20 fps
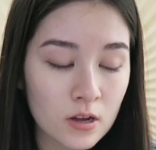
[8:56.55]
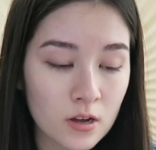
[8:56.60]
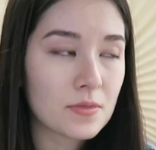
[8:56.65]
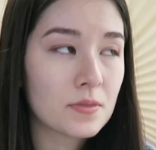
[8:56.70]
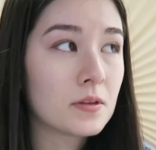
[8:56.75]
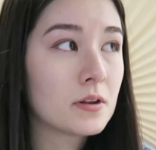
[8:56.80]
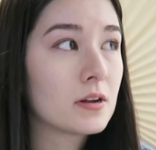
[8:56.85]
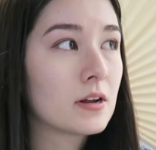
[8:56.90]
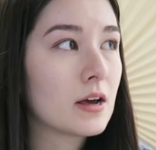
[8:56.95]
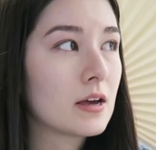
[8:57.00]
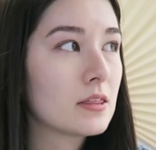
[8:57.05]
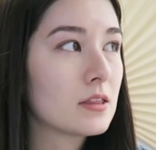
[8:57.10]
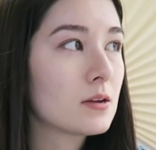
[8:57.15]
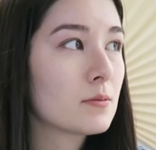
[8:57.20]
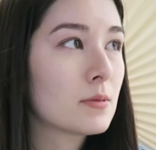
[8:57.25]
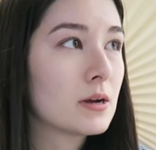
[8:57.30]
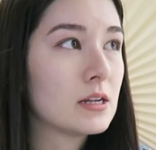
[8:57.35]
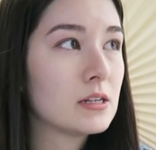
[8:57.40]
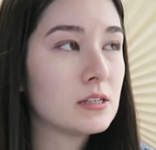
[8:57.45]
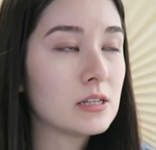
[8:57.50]
Yeah, and then I
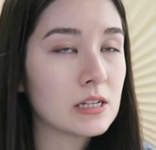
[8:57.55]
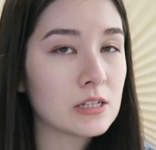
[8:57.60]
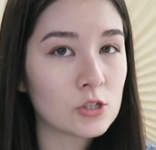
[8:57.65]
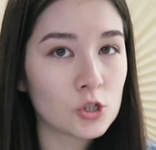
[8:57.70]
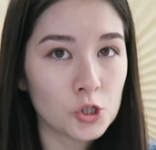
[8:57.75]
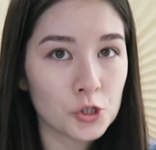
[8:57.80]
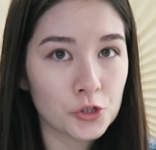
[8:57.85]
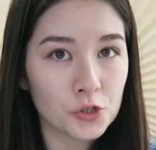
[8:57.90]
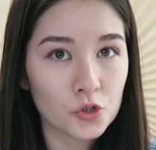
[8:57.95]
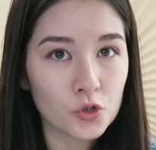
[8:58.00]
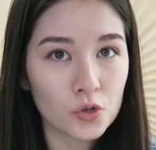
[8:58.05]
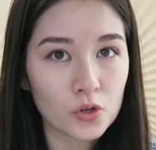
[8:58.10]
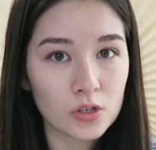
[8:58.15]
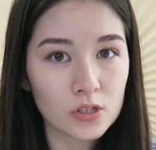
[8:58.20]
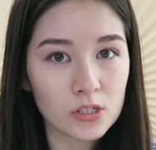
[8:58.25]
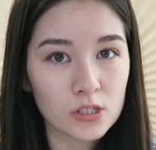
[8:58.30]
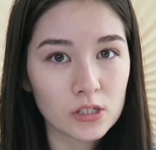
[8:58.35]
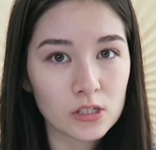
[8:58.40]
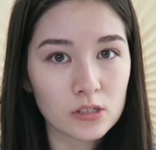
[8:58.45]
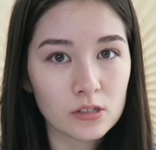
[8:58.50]
think my dental
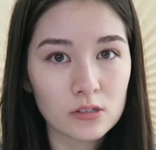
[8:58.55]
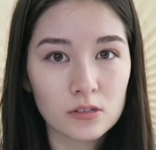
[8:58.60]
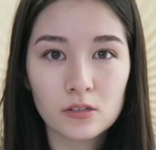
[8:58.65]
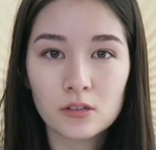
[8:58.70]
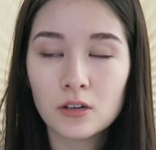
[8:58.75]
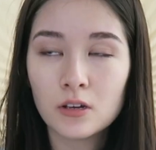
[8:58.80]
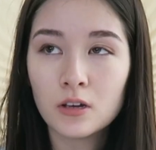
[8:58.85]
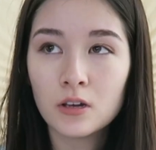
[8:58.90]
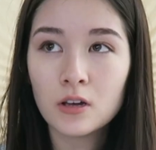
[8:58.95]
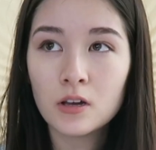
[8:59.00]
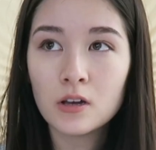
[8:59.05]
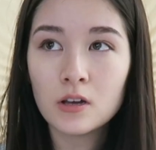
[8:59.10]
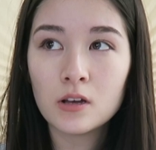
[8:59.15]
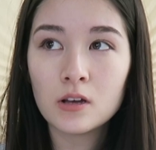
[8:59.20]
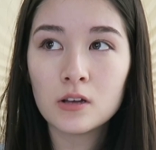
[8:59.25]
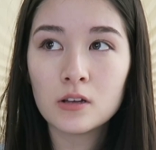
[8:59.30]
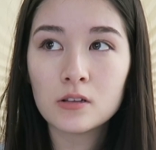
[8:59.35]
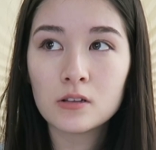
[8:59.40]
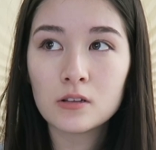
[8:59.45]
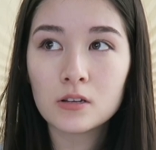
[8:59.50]
insurance is
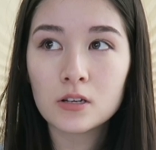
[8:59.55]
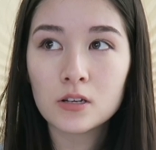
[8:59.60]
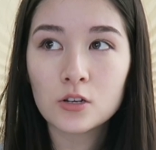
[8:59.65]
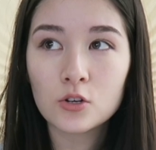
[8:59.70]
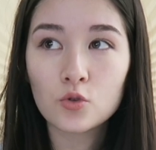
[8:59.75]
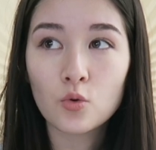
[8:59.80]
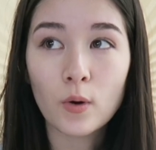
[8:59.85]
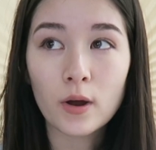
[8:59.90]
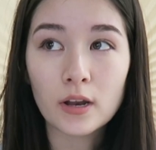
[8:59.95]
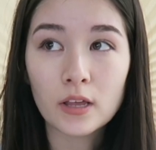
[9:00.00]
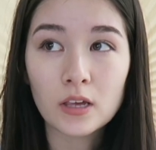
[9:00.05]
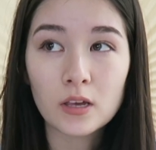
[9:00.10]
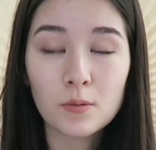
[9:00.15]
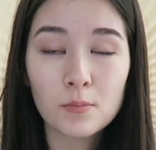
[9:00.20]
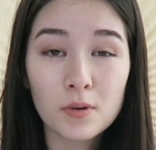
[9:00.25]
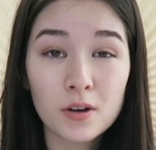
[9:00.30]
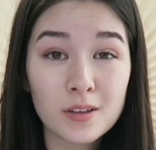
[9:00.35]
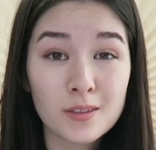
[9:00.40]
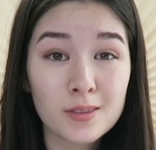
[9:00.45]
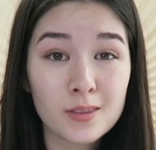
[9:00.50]

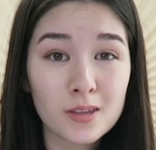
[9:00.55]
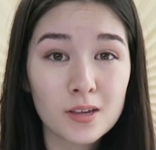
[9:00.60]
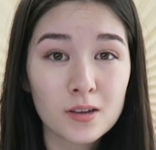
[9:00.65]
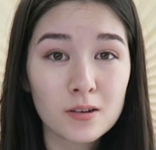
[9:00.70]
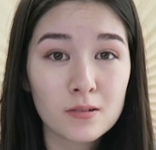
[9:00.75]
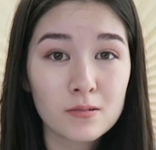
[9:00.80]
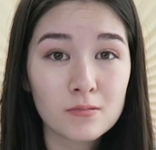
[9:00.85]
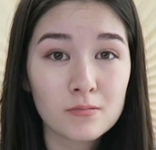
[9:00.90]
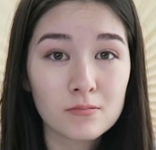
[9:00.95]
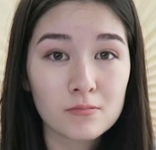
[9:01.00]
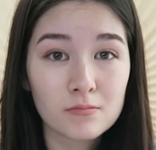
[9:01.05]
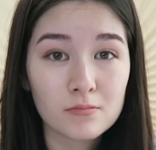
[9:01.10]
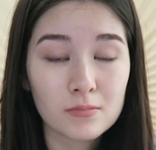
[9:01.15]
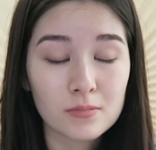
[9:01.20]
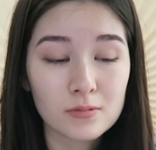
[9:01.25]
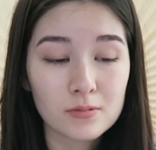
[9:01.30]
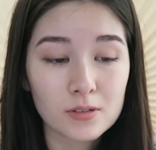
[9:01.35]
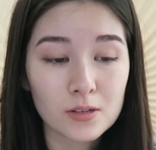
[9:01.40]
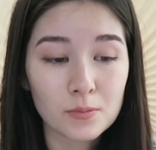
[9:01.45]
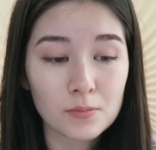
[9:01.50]
$20 a month,
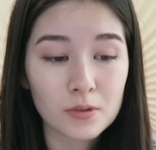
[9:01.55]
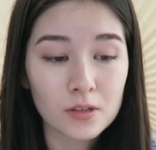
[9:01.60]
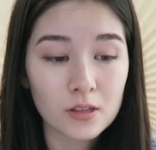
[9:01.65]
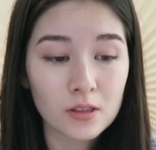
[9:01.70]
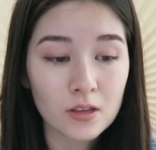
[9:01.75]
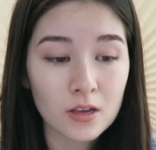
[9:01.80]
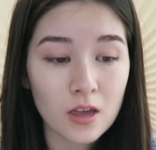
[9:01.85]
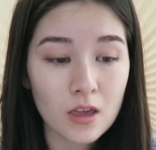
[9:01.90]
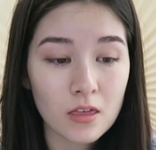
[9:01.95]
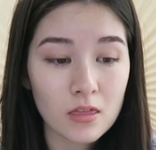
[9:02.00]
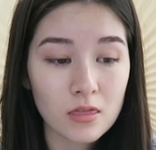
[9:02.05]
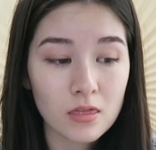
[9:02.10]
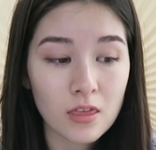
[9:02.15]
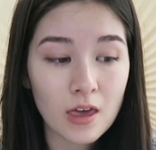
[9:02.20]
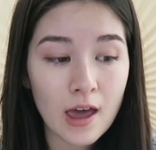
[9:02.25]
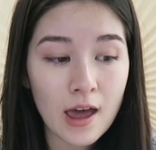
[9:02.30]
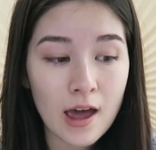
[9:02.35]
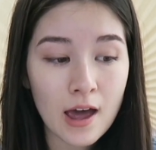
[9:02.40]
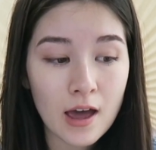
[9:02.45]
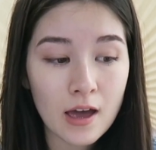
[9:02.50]
something like
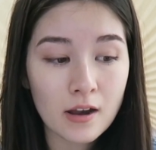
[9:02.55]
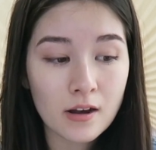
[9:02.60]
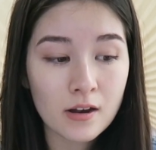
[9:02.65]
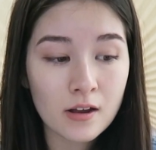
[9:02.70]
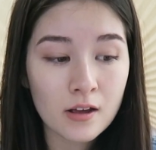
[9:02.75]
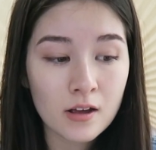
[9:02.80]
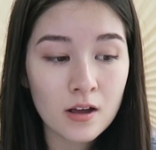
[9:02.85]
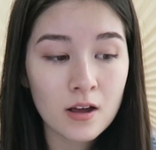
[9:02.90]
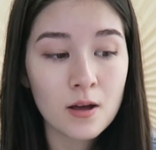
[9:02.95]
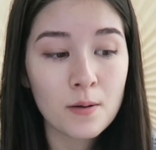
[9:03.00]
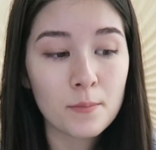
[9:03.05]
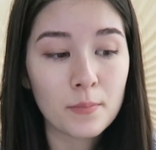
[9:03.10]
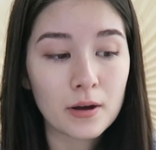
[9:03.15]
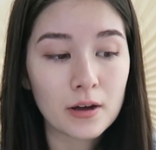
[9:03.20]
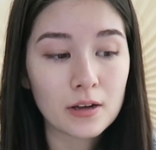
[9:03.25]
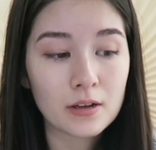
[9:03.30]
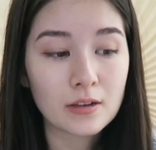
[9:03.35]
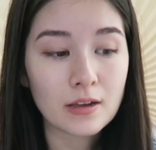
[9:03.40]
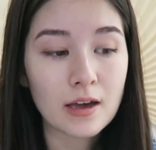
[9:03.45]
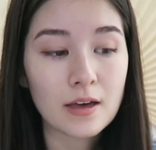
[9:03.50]
that.
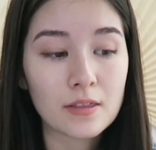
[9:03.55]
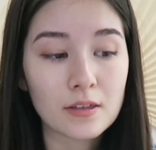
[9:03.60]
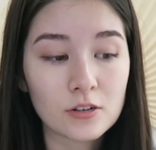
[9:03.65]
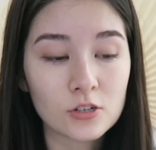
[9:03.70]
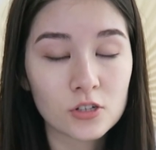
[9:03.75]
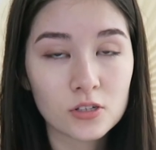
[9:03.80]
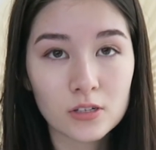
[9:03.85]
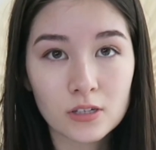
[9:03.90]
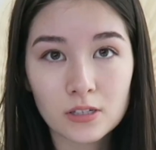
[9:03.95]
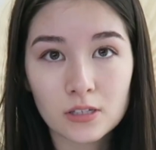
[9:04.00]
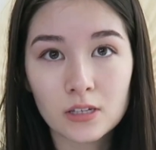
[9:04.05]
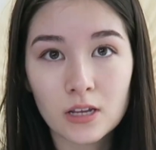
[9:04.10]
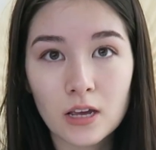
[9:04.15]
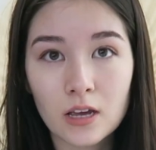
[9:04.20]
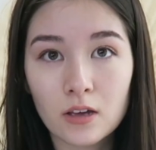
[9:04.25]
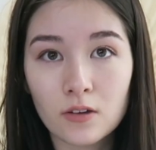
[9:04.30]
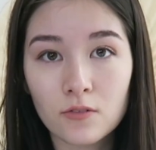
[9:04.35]
But yeah, that just gets